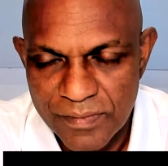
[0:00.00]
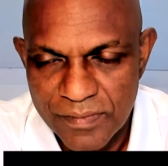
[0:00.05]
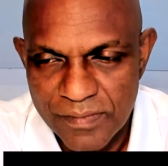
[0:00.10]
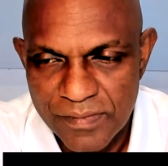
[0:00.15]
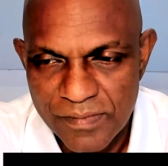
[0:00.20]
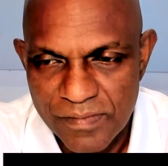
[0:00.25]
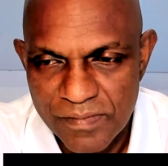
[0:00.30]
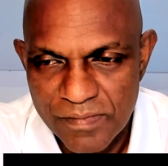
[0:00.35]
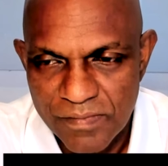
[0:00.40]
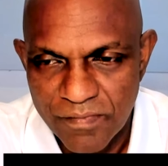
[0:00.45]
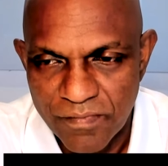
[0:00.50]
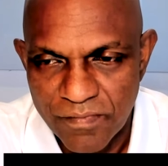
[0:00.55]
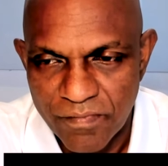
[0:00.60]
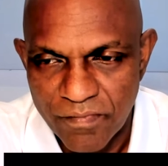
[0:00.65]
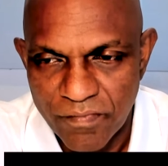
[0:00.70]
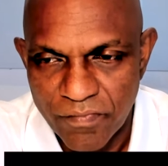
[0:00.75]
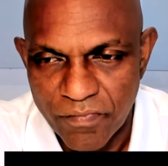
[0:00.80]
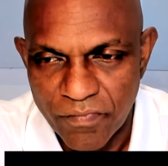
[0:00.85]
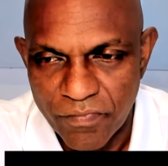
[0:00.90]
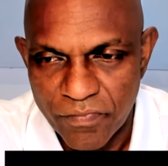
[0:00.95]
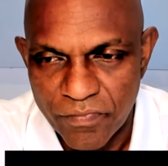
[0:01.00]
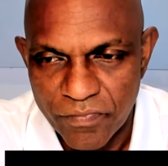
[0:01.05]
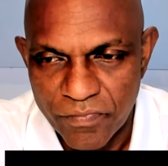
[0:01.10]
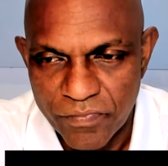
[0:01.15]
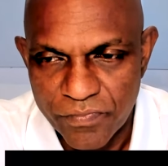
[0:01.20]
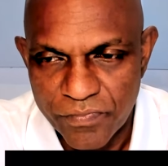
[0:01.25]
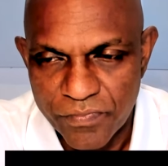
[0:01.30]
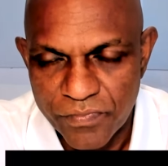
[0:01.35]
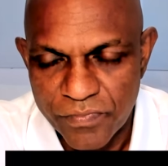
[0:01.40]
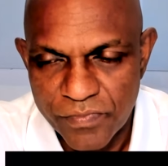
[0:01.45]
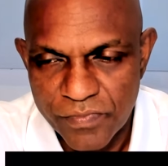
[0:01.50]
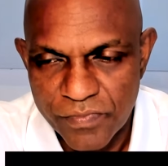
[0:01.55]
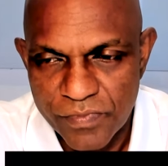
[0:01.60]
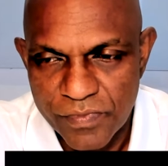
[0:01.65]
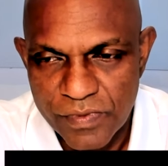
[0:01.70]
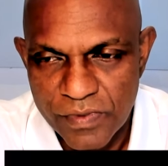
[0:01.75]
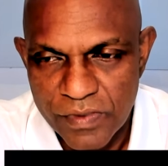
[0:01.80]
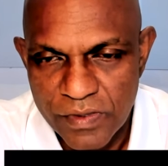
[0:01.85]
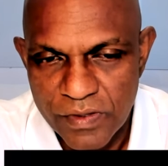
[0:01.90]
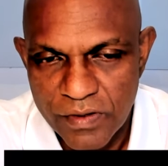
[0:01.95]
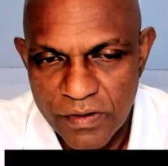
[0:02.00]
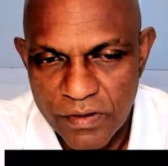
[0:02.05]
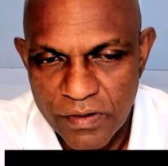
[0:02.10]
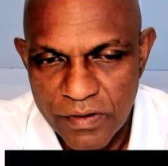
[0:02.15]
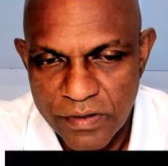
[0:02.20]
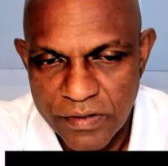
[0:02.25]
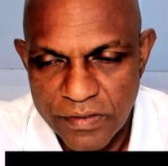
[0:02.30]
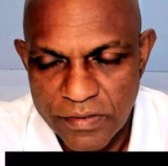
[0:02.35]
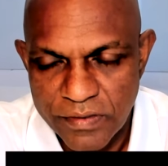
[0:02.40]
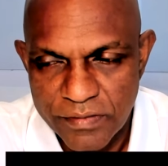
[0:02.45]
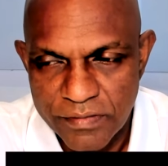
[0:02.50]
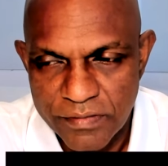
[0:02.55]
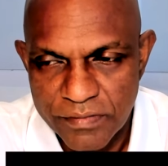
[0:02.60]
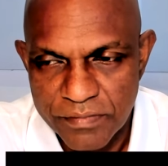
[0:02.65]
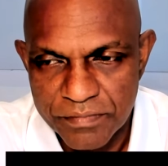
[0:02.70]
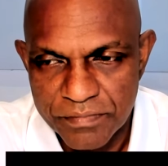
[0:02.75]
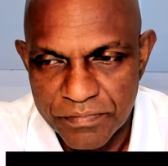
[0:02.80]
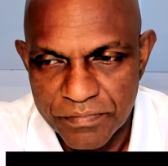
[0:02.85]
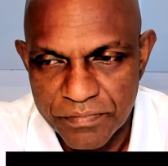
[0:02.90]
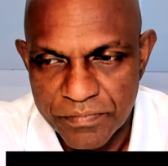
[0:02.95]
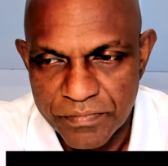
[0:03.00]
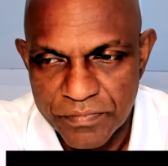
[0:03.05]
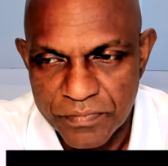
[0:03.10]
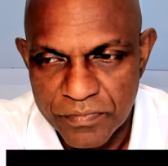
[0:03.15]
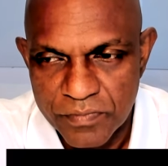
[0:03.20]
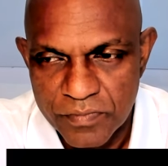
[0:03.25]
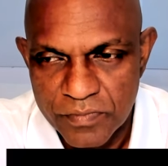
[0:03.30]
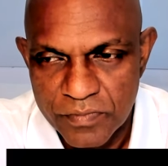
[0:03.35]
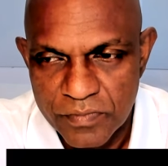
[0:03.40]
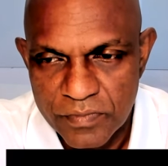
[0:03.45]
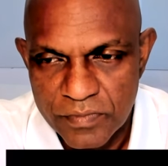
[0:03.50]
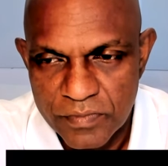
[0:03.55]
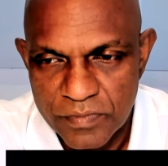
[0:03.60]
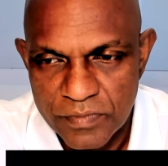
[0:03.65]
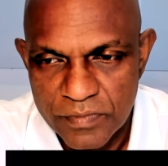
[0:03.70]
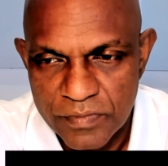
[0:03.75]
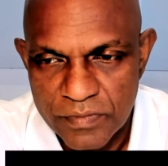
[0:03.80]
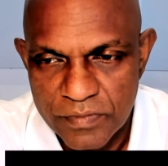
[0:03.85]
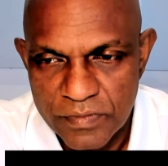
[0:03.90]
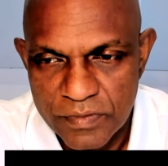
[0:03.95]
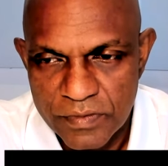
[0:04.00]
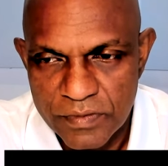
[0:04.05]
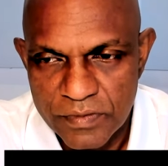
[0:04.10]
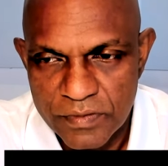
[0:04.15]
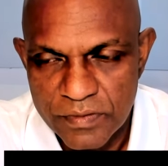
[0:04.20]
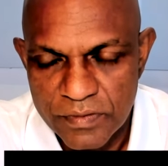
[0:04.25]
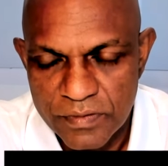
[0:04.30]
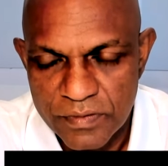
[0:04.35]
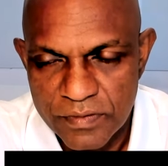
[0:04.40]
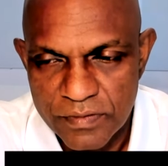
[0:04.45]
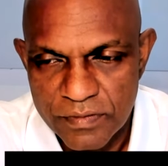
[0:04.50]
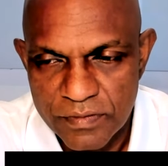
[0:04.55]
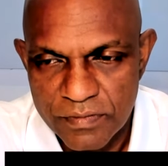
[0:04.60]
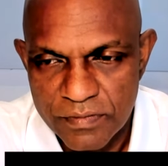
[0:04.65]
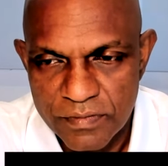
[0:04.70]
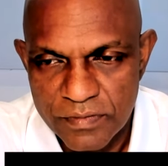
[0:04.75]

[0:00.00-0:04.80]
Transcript: No words are spoken by the person on screen.